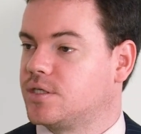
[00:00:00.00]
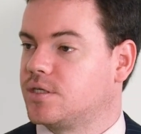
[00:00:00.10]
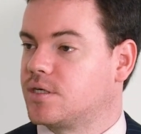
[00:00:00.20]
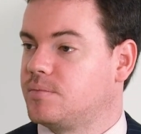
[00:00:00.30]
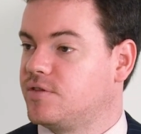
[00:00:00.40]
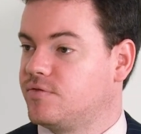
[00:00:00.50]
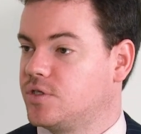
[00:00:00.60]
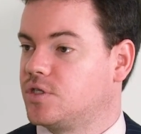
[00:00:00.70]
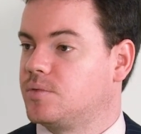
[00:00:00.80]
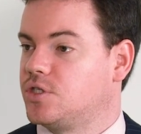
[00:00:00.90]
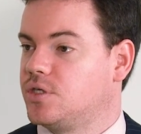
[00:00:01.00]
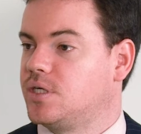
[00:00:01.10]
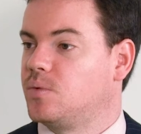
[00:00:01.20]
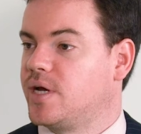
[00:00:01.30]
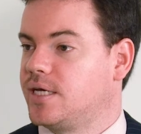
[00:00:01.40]
So it's going to be the first
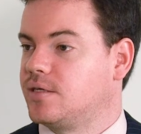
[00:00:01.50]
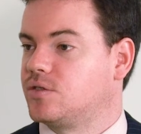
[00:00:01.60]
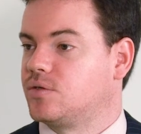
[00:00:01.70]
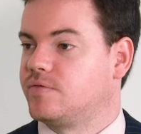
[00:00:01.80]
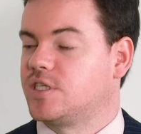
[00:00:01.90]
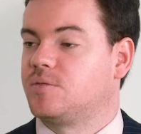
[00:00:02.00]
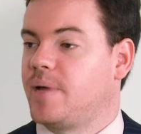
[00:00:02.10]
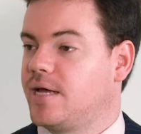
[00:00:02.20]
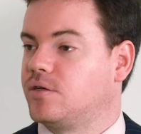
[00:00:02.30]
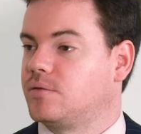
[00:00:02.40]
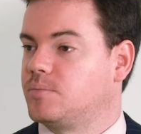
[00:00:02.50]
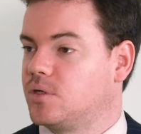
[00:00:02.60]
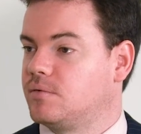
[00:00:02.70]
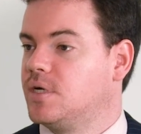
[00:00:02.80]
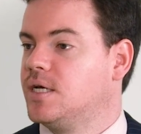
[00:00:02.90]
opportunity where he can sort of expand
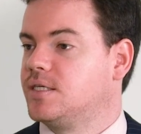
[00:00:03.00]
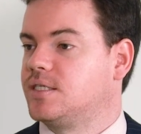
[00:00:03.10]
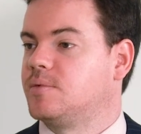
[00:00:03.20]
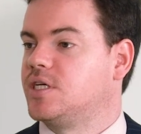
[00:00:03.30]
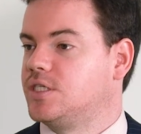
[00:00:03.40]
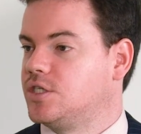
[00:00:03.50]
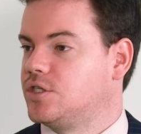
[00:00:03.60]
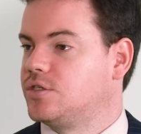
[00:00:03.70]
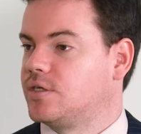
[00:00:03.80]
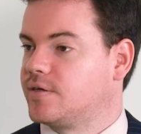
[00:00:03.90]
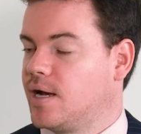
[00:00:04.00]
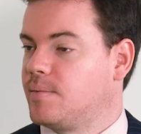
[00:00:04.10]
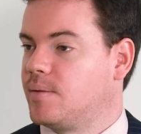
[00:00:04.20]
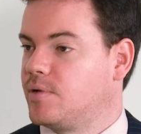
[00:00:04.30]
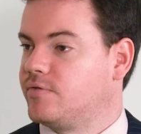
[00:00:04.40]
upon some of these issues that have come
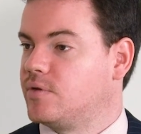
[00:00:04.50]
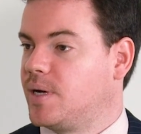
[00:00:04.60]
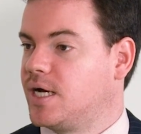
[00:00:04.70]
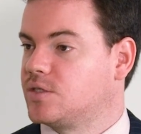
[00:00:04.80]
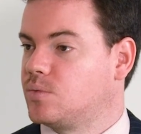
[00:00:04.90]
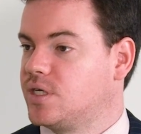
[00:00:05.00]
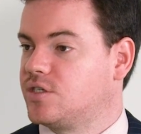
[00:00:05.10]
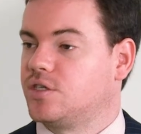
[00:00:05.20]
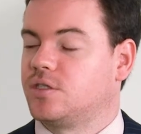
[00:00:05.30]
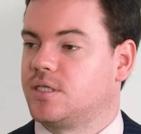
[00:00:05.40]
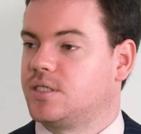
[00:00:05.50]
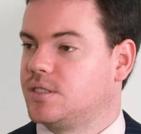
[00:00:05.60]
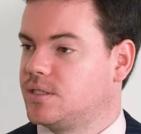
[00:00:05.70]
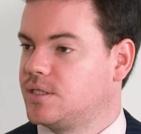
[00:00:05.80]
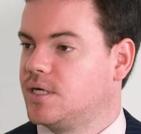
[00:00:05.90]
up over the past week, certainly
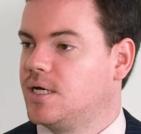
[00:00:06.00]
since